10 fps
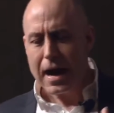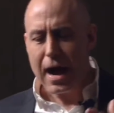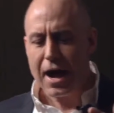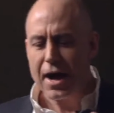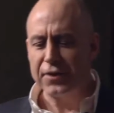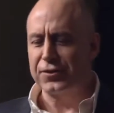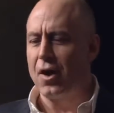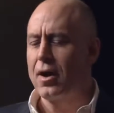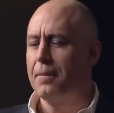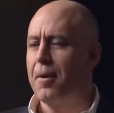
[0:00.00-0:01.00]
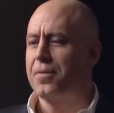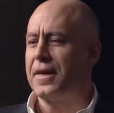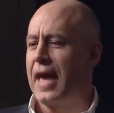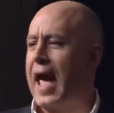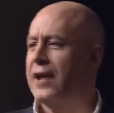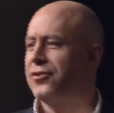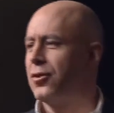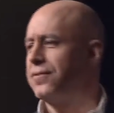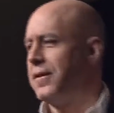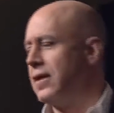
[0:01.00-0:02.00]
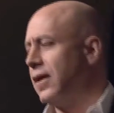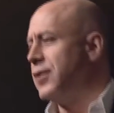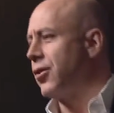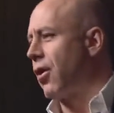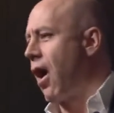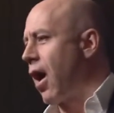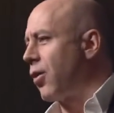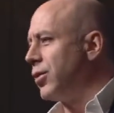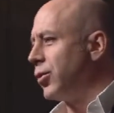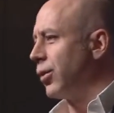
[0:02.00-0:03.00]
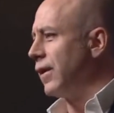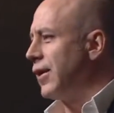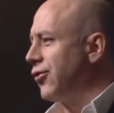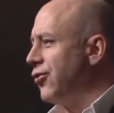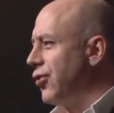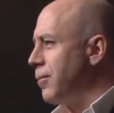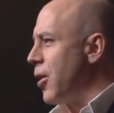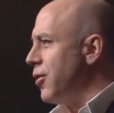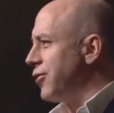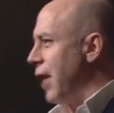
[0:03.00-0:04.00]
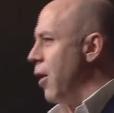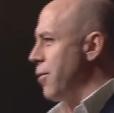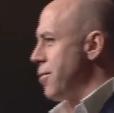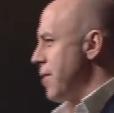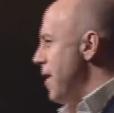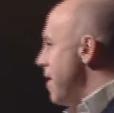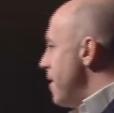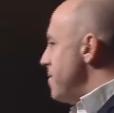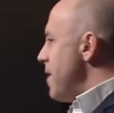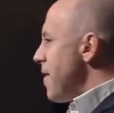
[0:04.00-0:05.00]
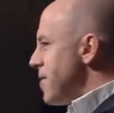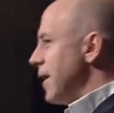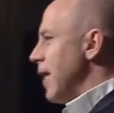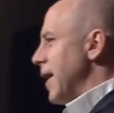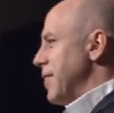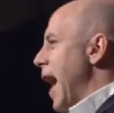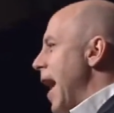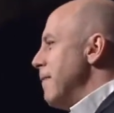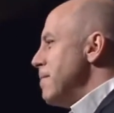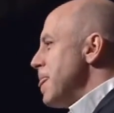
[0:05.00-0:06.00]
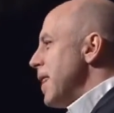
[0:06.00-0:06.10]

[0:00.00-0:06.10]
a song about the angst you feel in your heart when a relationship goes south. Nothing like that.